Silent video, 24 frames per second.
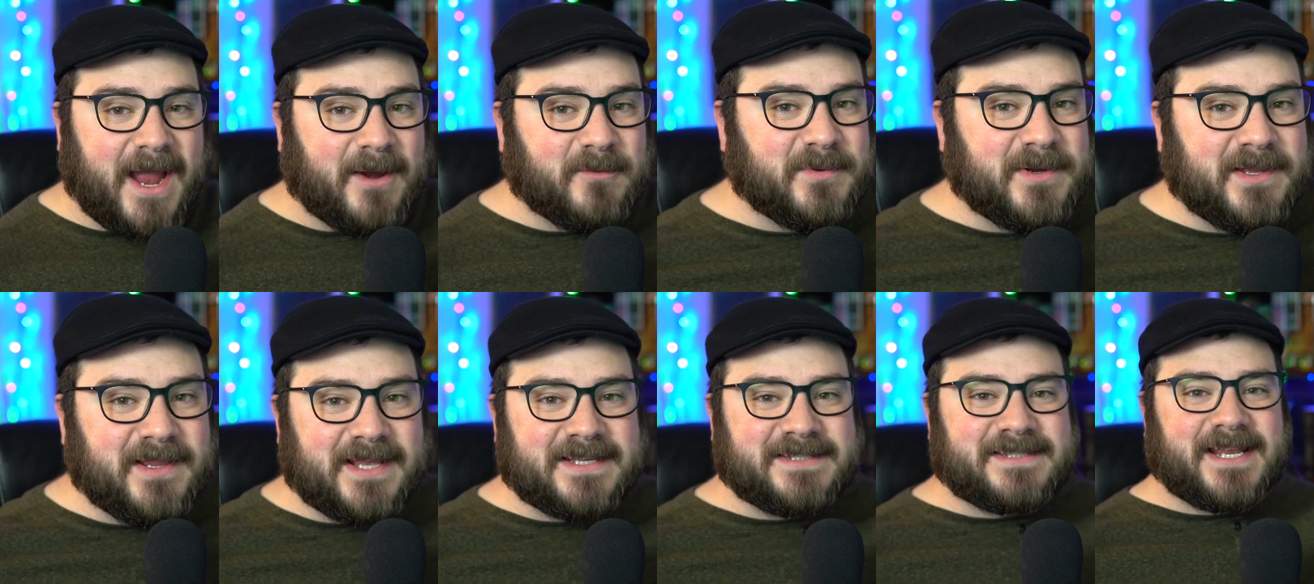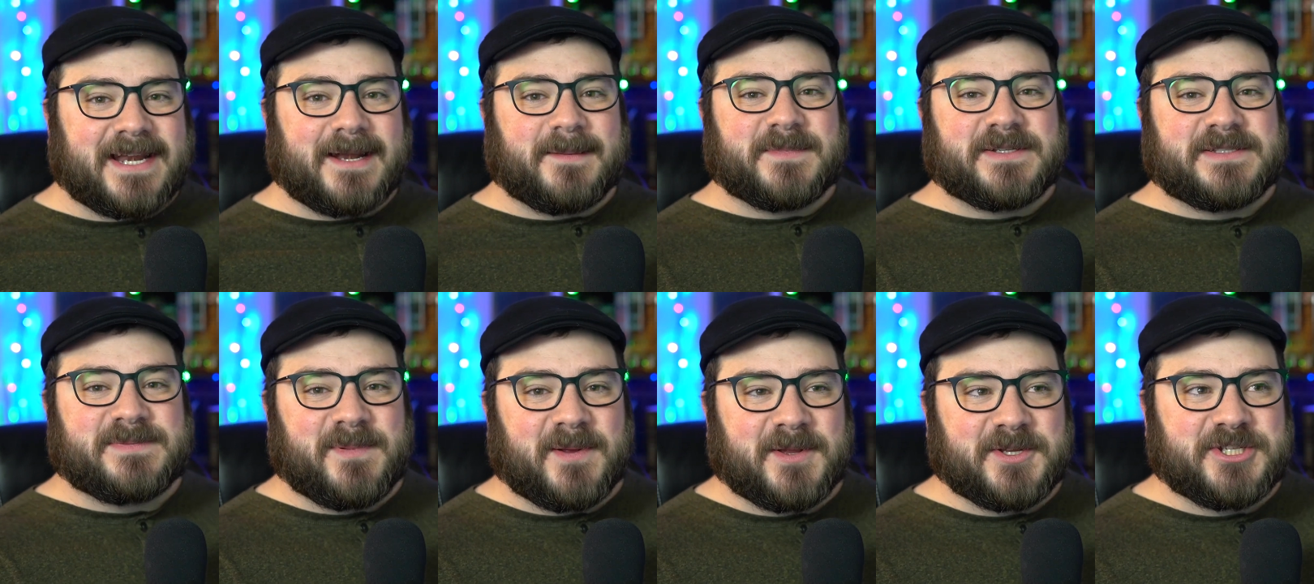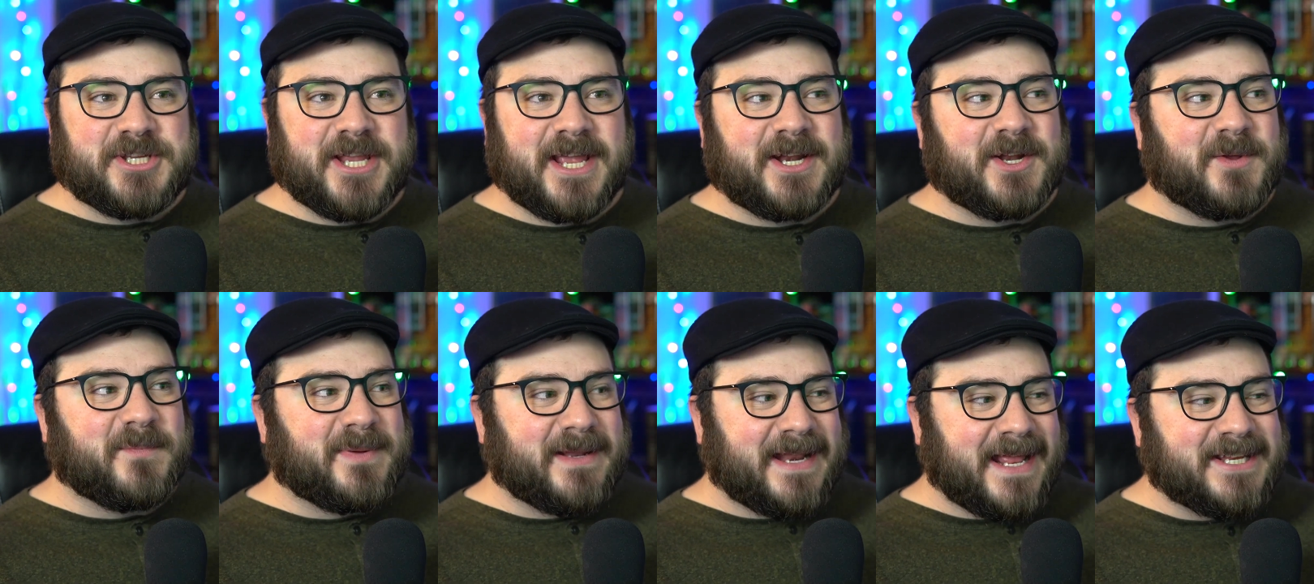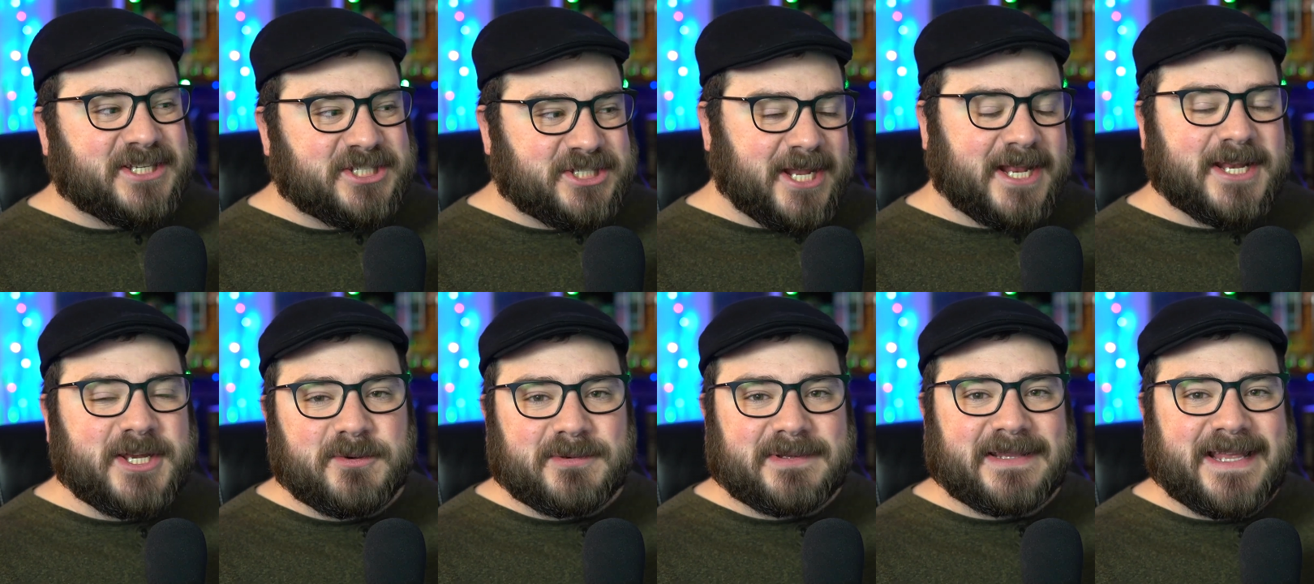I realize that I'm a small channel, but I
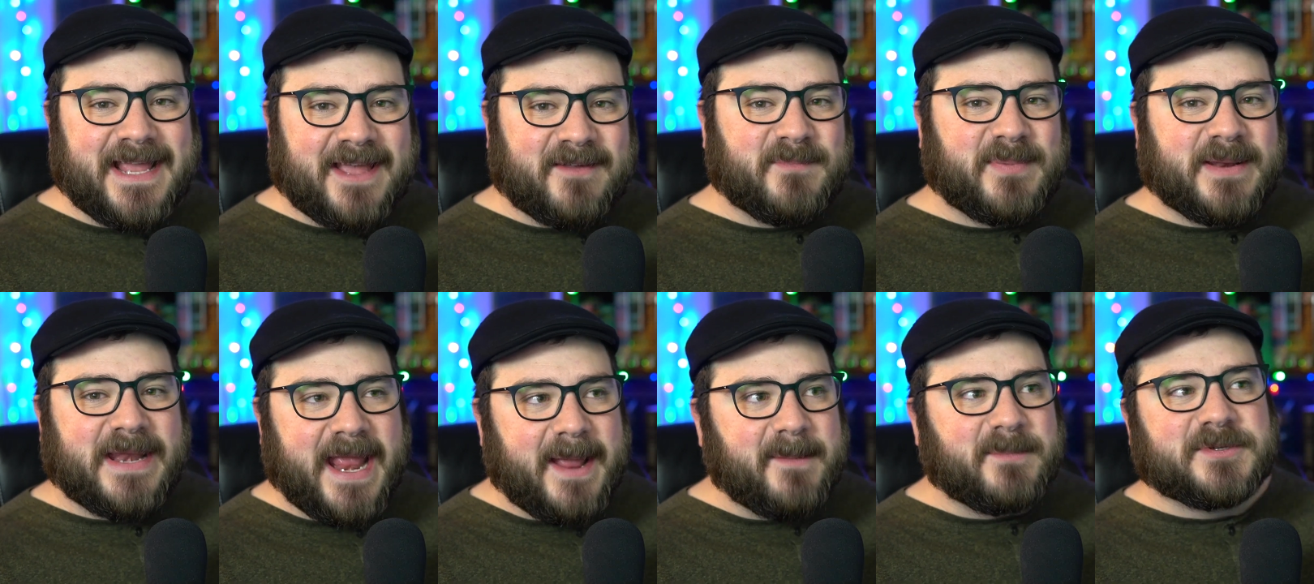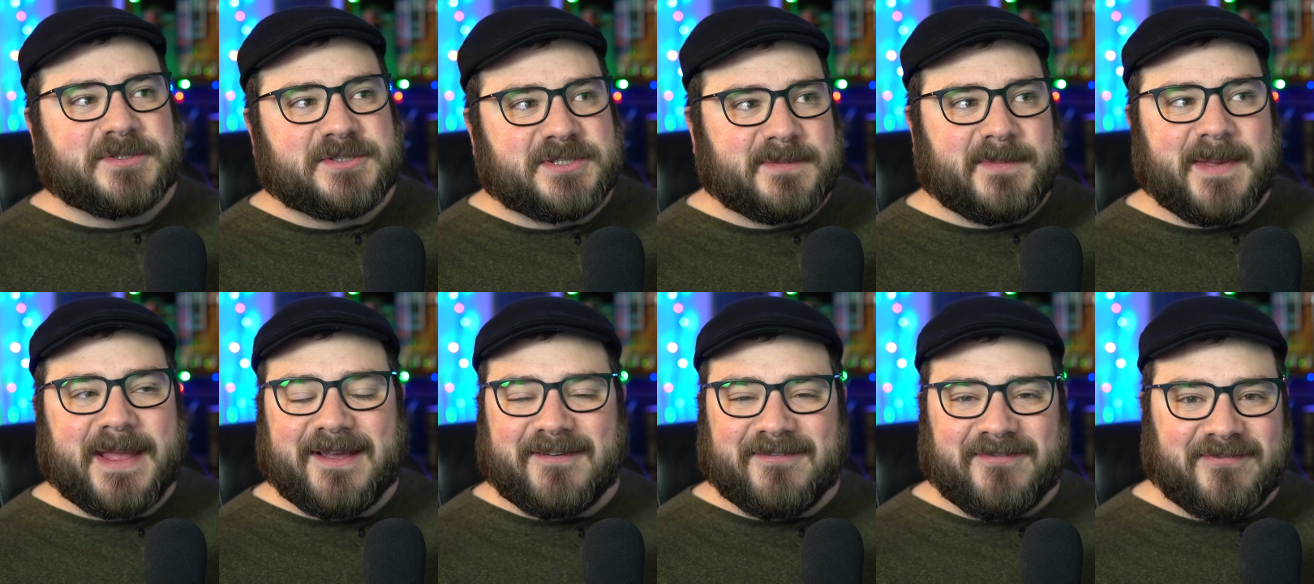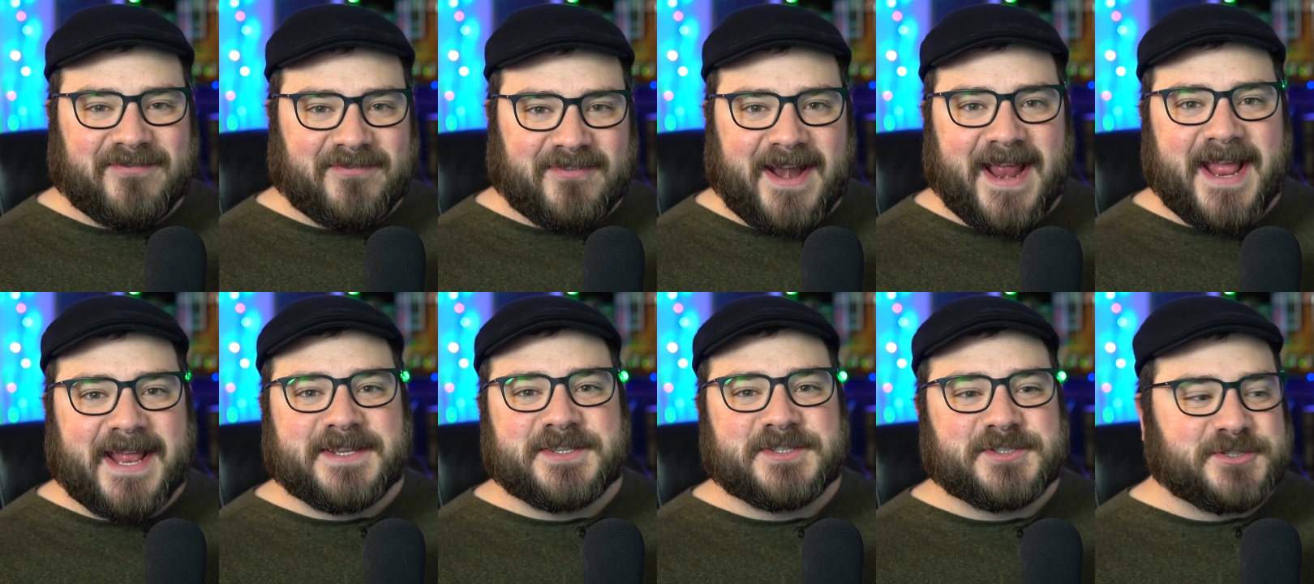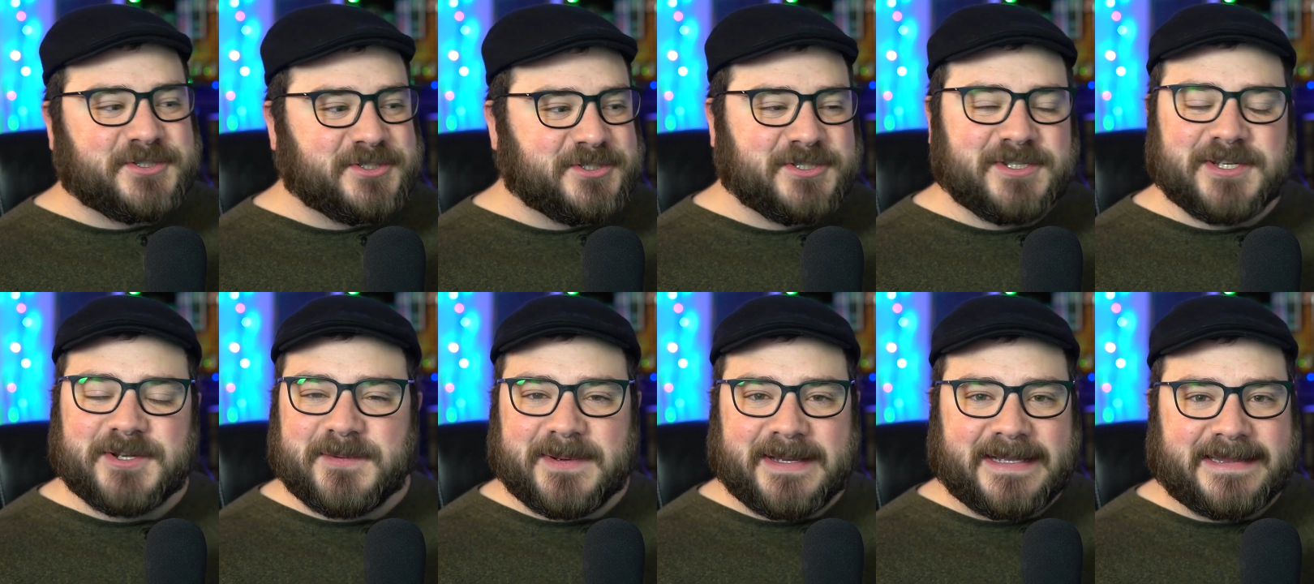genuinely have been able to make friends
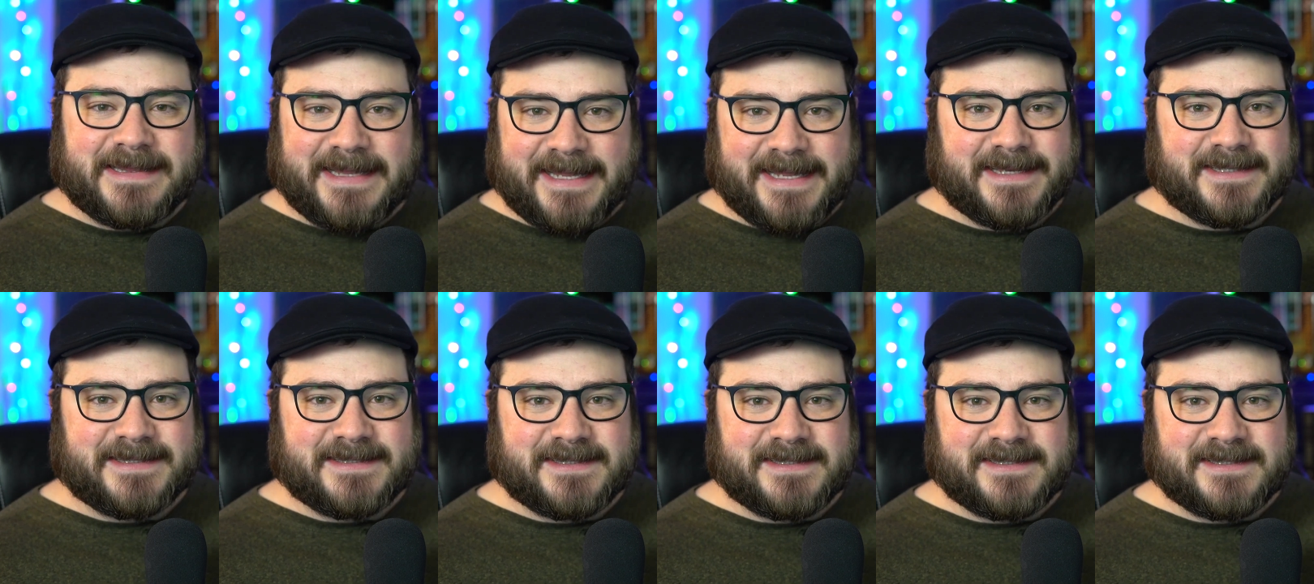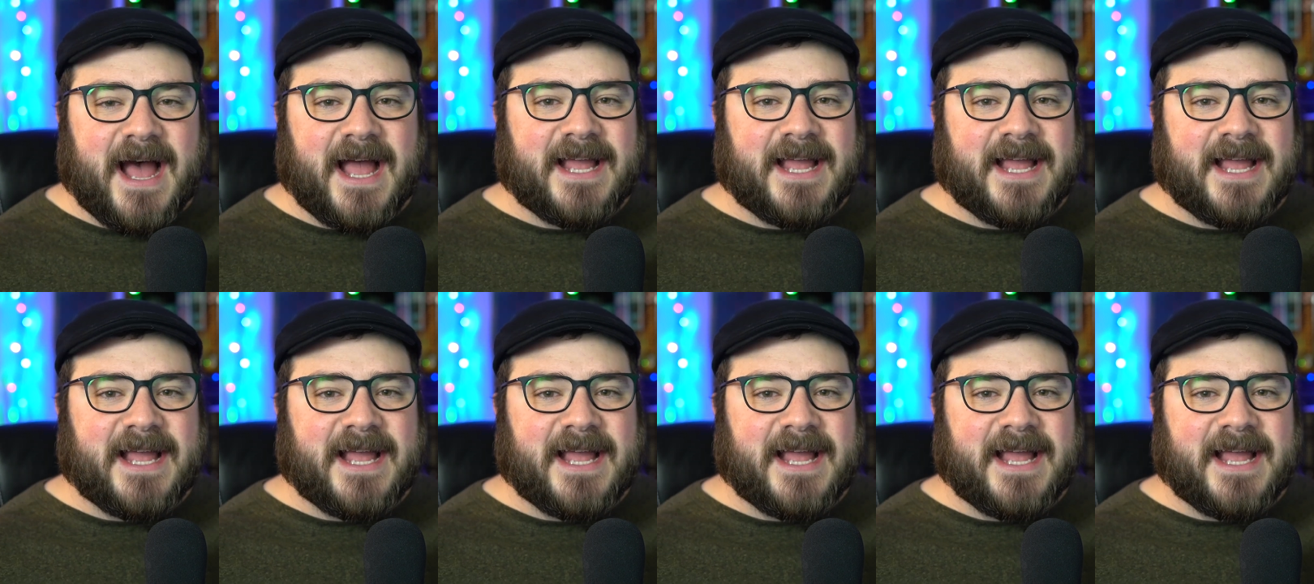doing this.